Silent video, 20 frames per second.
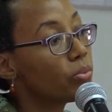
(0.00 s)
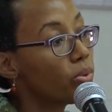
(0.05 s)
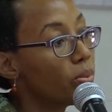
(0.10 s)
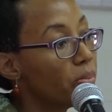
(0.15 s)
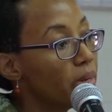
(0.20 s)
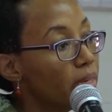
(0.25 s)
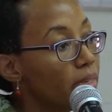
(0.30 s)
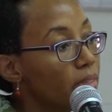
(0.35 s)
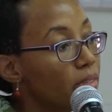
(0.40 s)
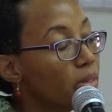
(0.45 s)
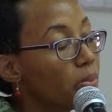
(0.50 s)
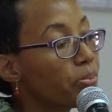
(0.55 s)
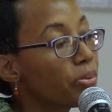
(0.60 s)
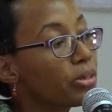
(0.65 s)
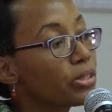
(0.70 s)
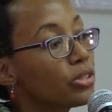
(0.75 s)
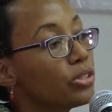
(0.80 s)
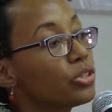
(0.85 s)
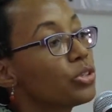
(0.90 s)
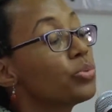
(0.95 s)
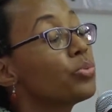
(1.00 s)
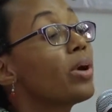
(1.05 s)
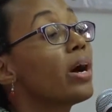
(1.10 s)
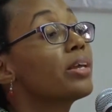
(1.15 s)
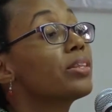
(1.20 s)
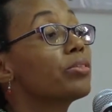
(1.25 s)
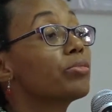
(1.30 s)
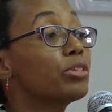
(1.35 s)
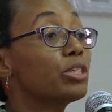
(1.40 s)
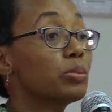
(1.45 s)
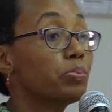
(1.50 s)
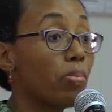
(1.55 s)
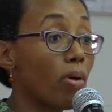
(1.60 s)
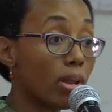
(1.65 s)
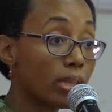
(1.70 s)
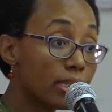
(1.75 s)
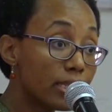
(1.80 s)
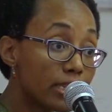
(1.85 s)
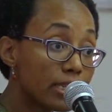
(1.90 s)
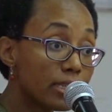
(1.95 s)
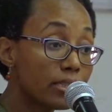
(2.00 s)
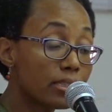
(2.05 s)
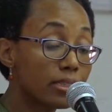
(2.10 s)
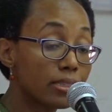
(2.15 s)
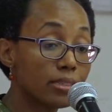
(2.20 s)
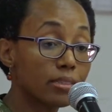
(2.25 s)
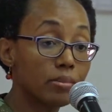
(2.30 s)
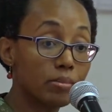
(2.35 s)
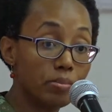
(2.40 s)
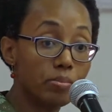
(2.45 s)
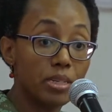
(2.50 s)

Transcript: women, the persons who are the respondents,